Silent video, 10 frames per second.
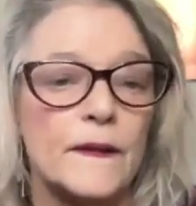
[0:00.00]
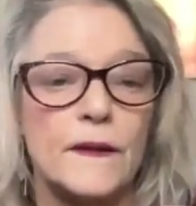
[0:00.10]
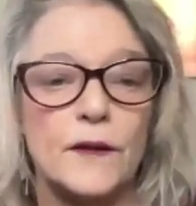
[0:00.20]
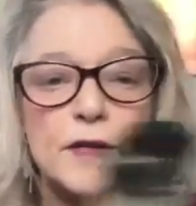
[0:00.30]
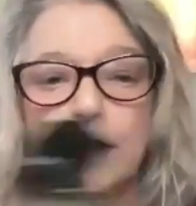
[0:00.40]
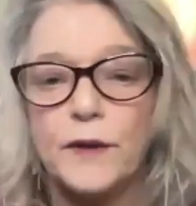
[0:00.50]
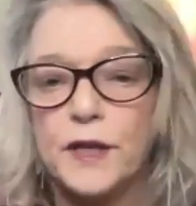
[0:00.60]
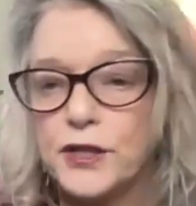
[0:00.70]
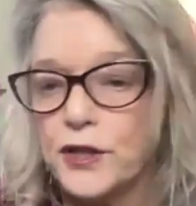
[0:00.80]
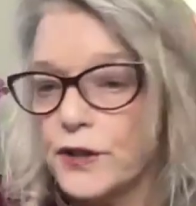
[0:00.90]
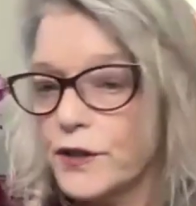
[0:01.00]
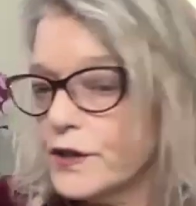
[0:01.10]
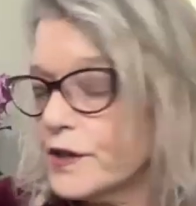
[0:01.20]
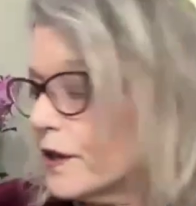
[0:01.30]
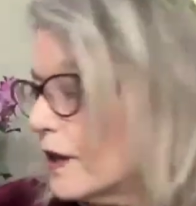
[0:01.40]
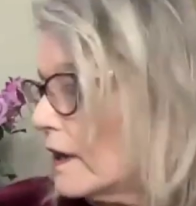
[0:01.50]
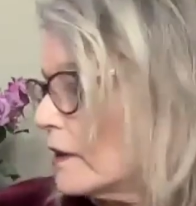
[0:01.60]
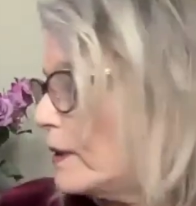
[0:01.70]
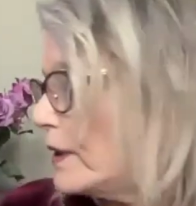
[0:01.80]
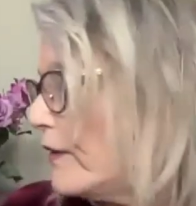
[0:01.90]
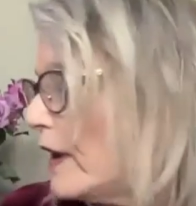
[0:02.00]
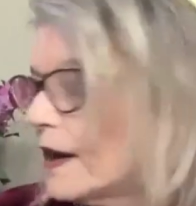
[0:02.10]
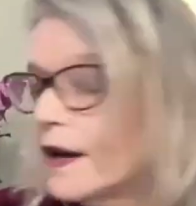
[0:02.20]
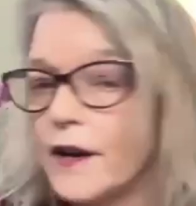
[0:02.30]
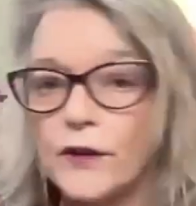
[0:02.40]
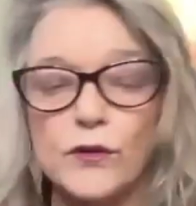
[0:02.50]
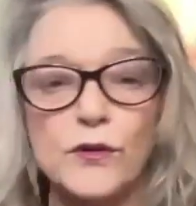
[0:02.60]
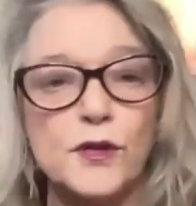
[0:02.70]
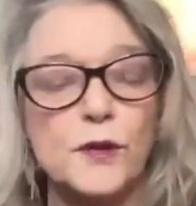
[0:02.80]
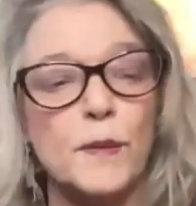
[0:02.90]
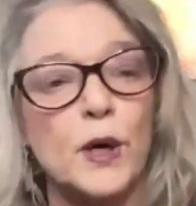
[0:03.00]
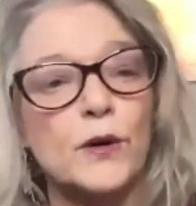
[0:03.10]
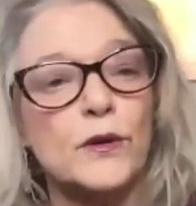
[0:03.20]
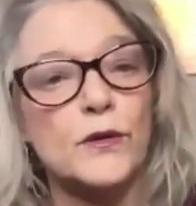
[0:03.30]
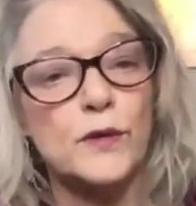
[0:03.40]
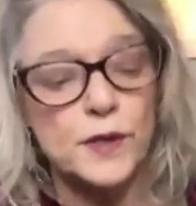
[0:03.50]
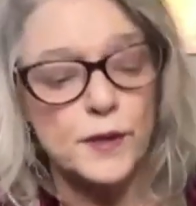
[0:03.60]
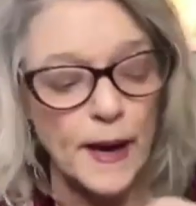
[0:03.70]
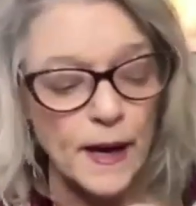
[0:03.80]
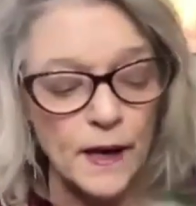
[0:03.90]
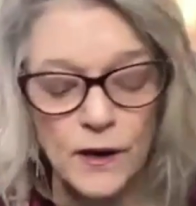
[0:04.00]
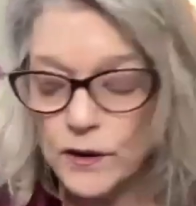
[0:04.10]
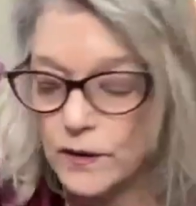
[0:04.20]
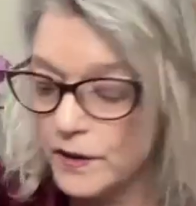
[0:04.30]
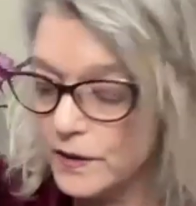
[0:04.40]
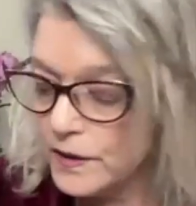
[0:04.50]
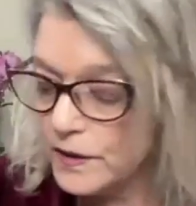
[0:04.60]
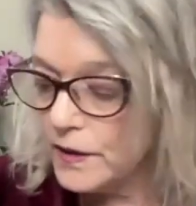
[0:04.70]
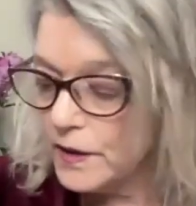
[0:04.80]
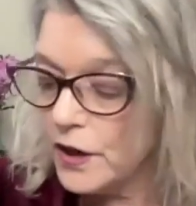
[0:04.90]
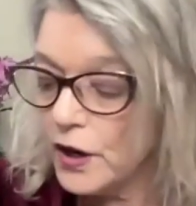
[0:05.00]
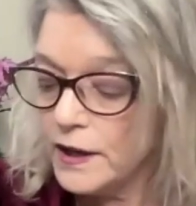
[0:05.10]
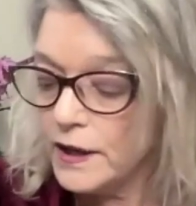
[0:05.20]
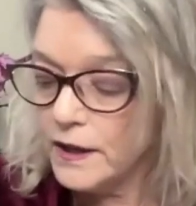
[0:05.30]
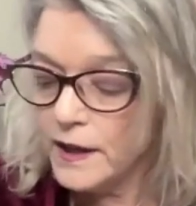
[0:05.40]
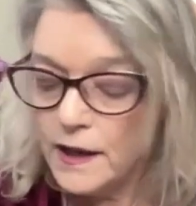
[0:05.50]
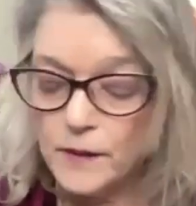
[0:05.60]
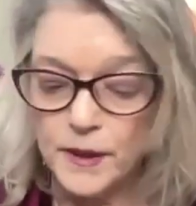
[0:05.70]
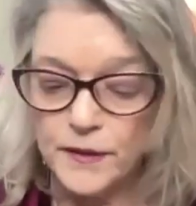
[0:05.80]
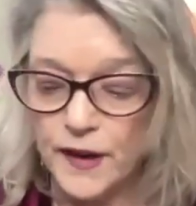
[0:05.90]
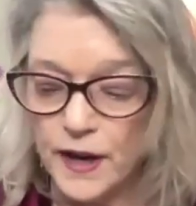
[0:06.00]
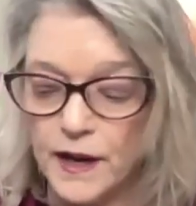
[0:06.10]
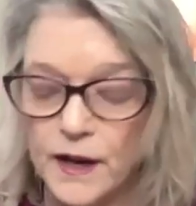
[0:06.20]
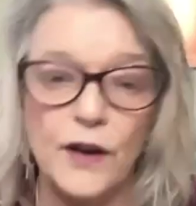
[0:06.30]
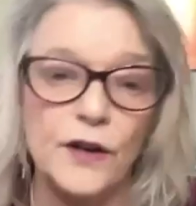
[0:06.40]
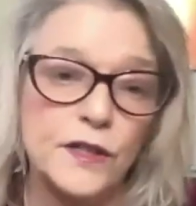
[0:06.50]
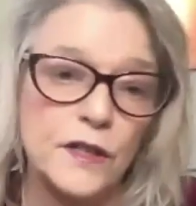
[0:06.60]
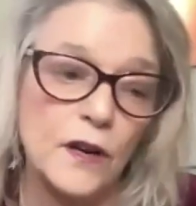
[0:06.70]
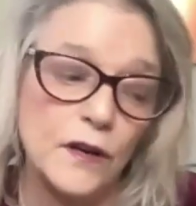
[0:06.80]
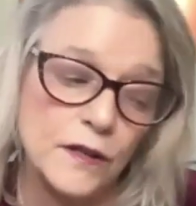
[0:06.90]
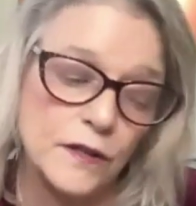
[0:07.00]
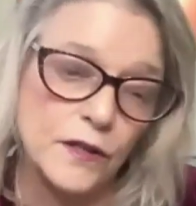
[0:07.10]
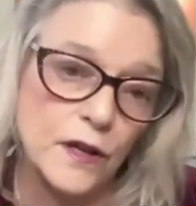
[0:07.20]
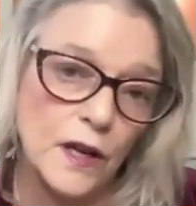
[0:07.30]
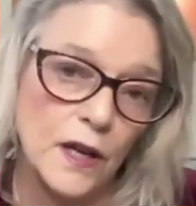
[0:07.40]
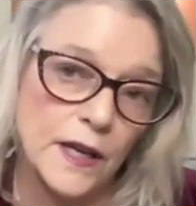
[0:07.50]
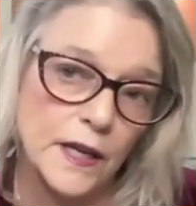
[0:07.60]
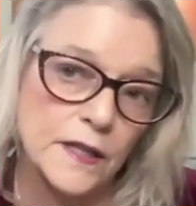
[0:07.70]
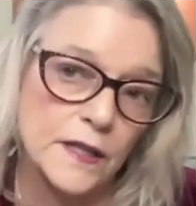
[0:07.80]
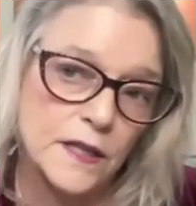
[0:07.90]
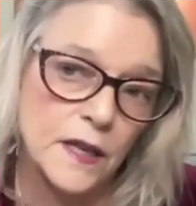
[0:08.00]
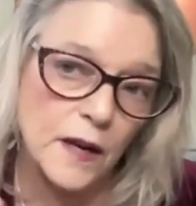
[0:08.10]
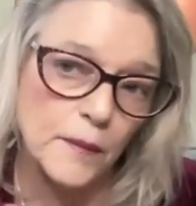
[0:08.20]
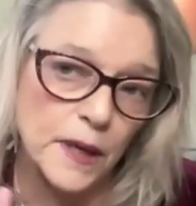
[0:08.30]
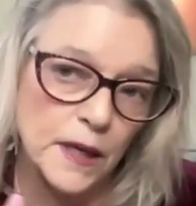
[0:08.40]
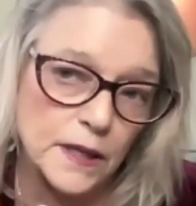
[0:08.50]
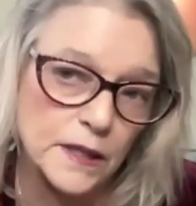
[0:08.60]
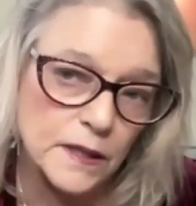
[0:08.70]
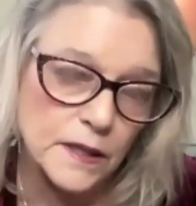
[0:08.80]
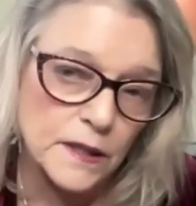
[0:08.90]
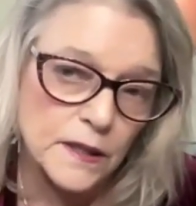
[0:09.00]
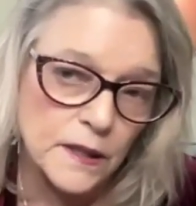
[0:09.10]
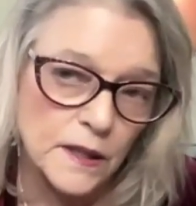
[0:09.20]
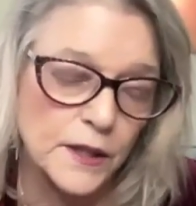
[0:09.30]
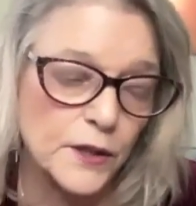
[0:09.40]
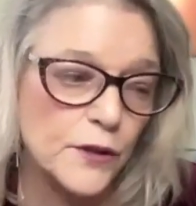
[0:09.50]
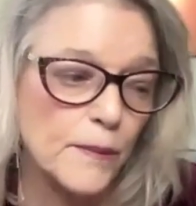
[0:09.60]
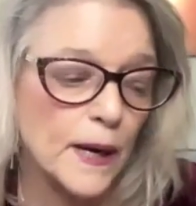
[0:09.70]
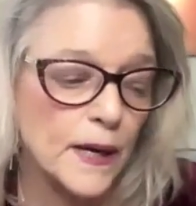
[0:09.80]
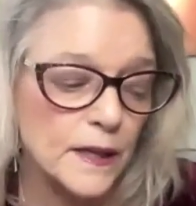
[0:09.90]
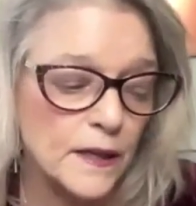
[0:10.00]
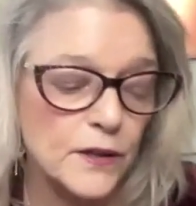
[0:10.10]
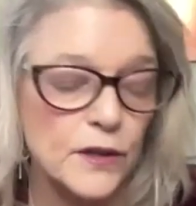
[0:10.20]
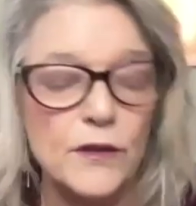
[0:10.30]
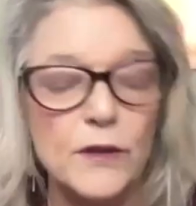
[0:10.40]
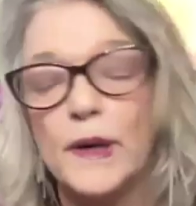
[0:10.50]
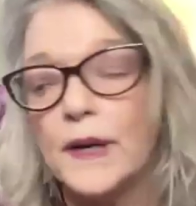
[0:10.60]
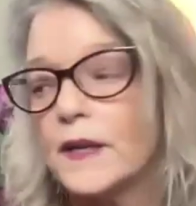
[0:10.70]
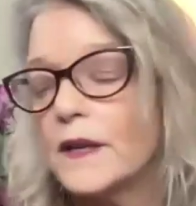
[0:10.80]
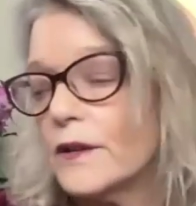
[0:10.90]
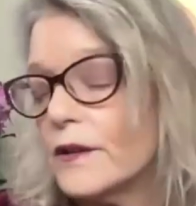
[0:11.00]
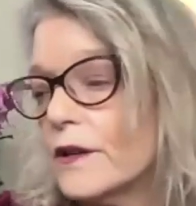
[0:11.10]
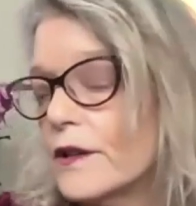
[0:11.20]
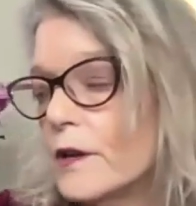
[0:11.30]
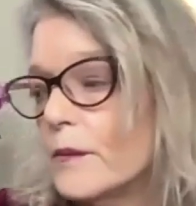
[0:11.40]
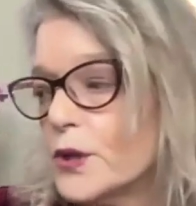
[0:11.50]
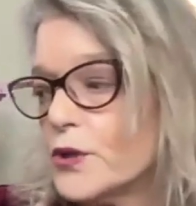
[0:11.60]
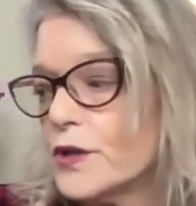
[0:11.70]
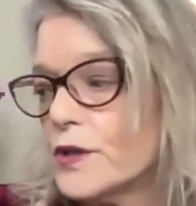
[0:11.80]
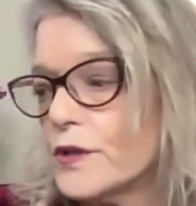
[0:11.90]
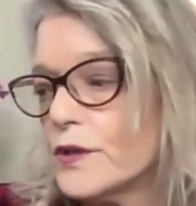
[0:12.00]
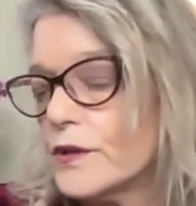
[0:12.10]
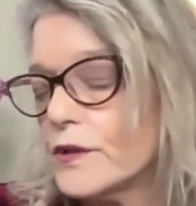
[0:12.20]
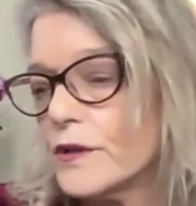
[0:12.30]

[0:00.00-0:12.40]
Noticing when it turns to the element of air through the smoke, through the smell. Calling in the element of air to, to cleanse, to come in, clear the mind, clear the body, clear the emotions.